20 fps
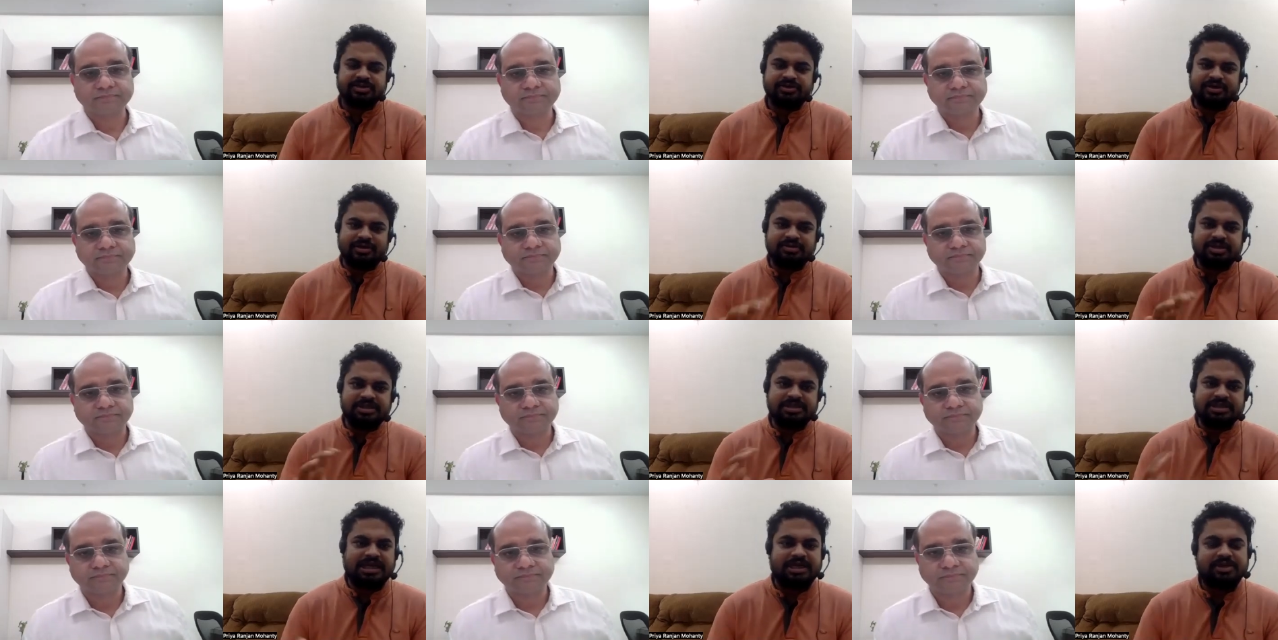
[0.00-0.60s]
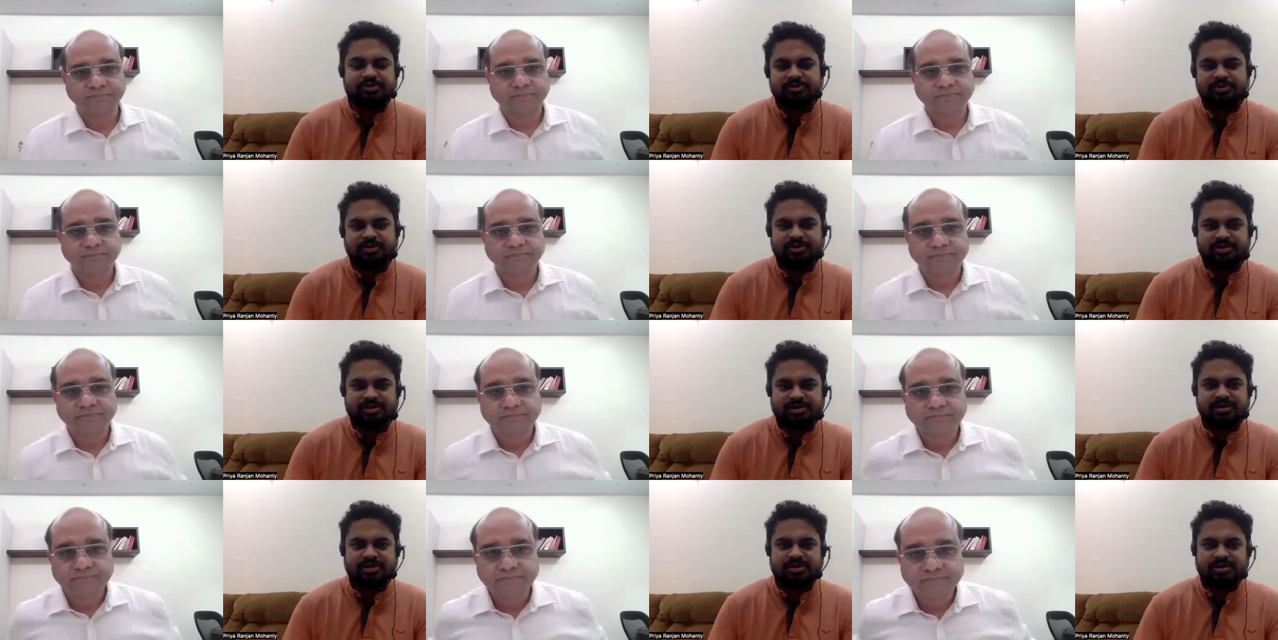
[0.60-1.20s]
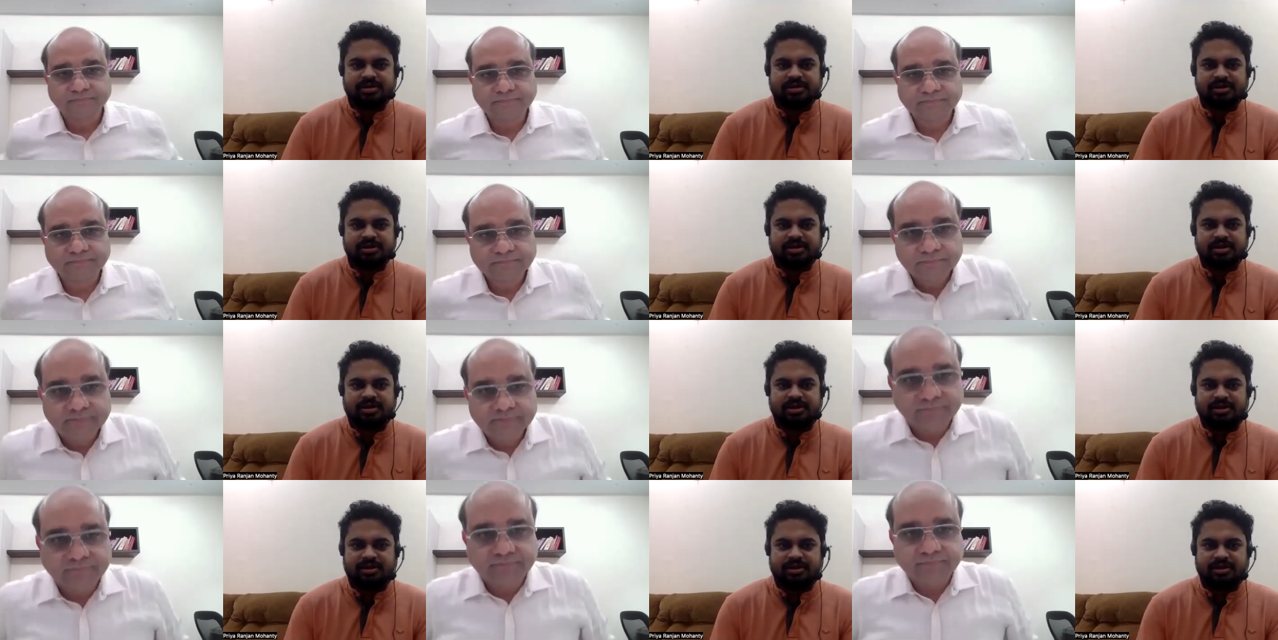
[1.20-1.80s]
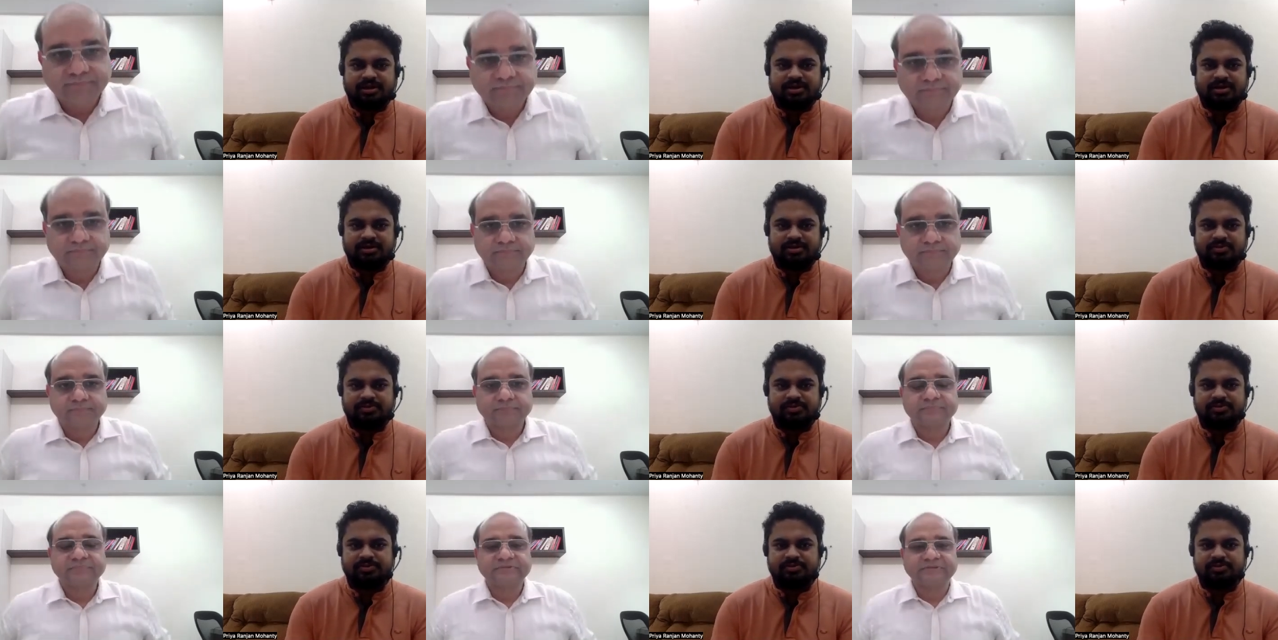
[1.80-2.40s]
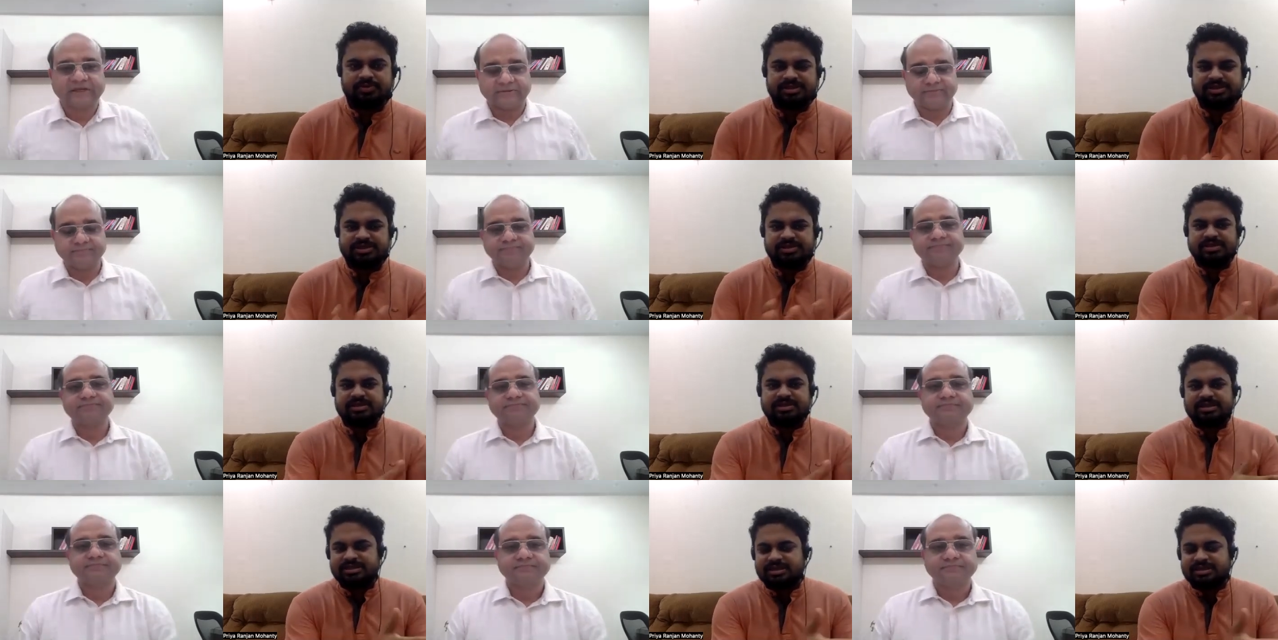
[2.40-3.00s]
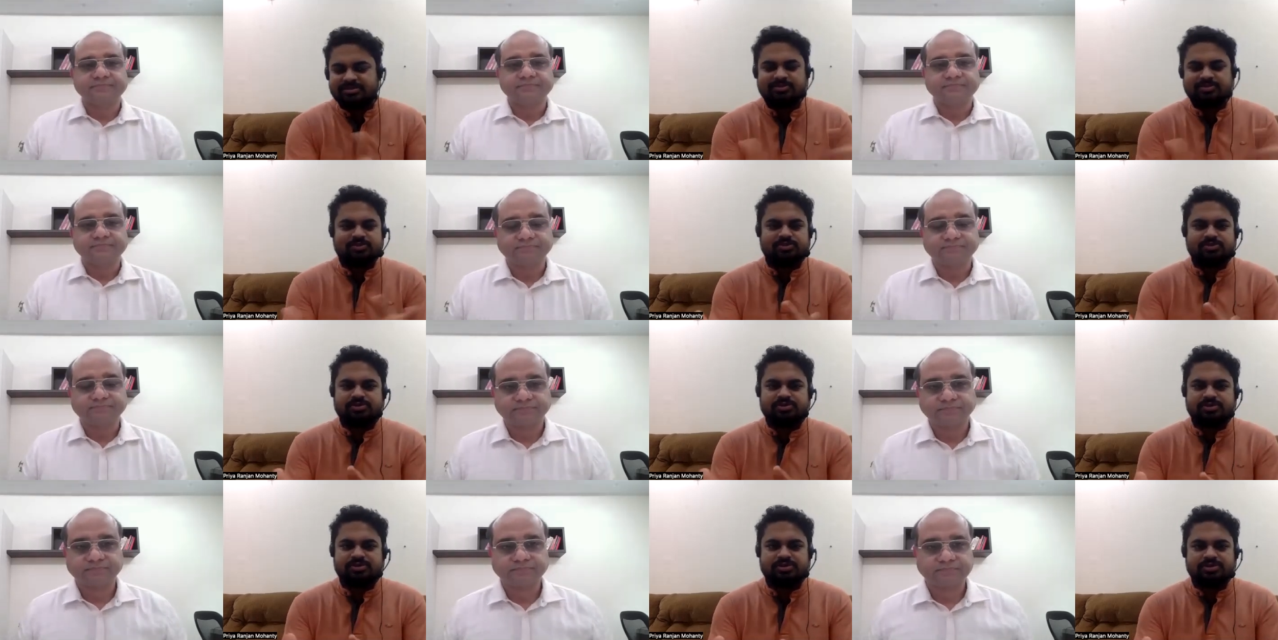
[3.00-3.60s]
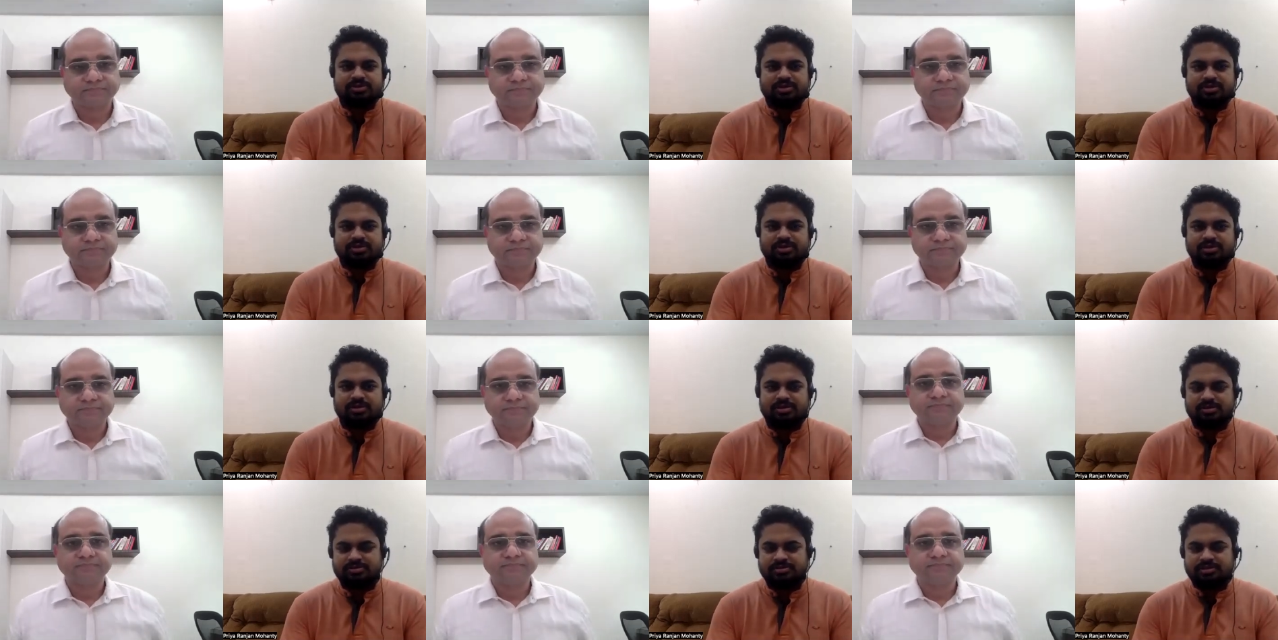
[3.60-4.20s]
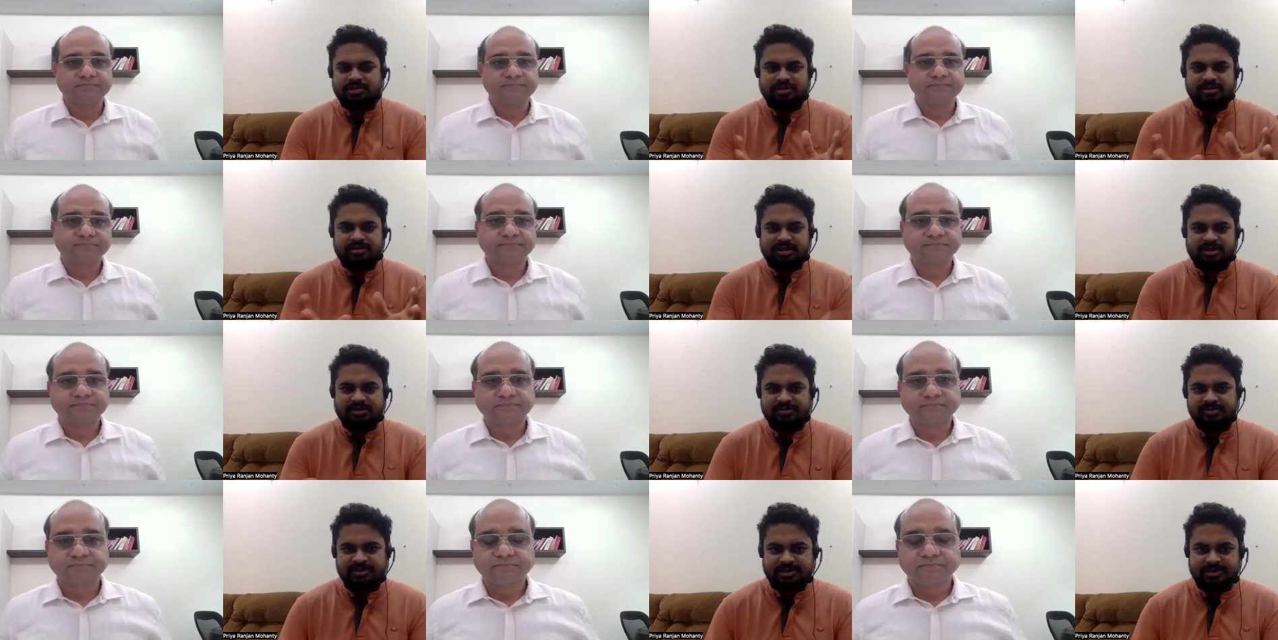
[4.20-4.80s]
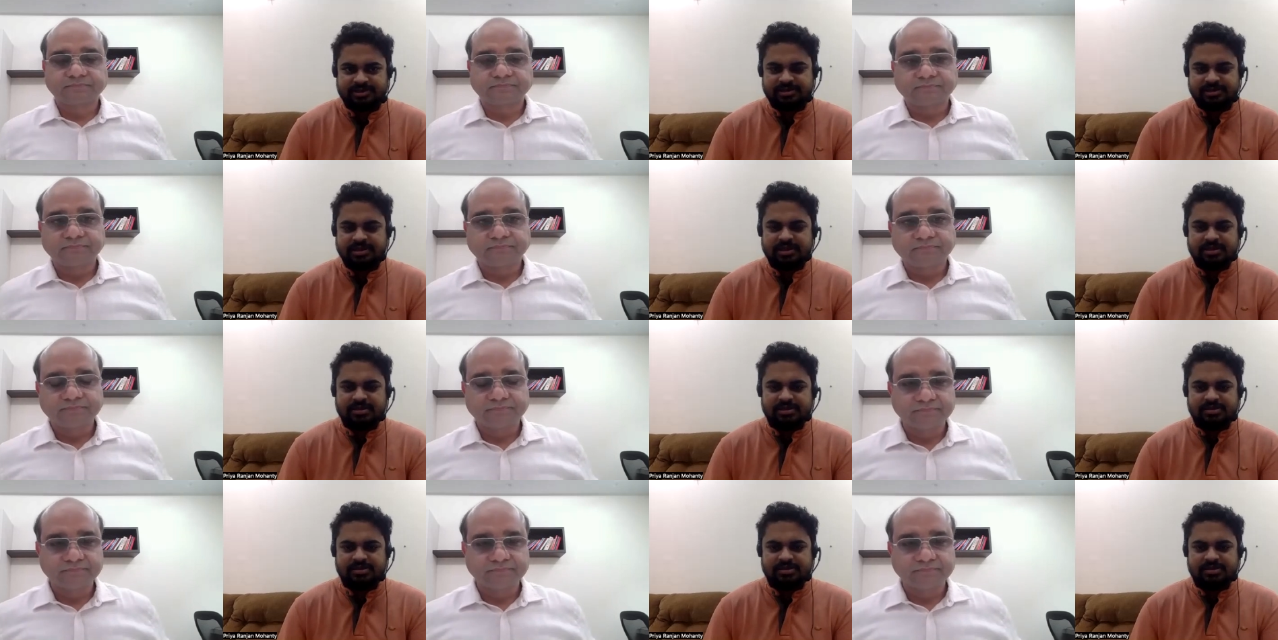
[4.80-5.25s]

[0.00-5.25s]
Speaker 1: you have the network uh, which yeah. distributes the services.